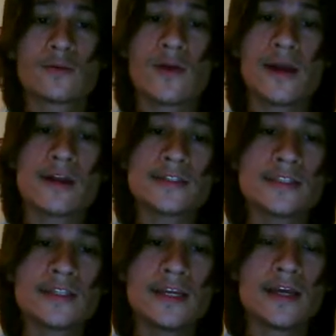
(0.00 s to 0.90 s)
Quite
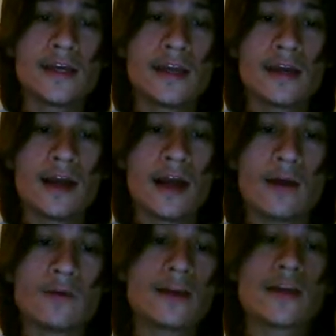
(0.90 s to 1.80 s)
honestly,
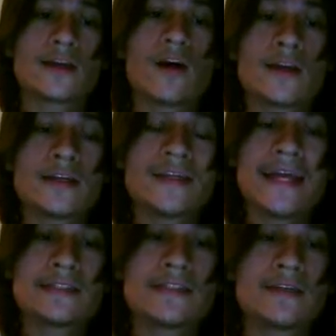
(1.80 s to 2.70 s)
I wouldn't get carded
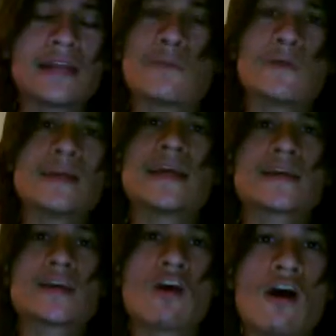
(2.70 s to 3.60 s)
to enter, and I wouldn't
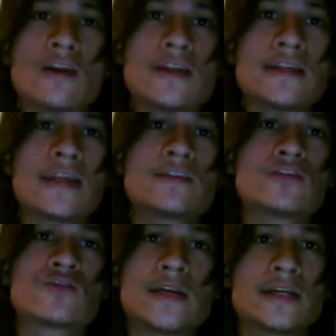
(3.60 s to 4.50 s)
get carded to
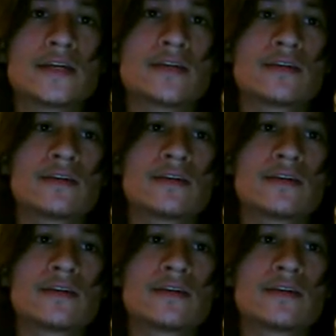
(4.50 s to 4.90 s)
drink.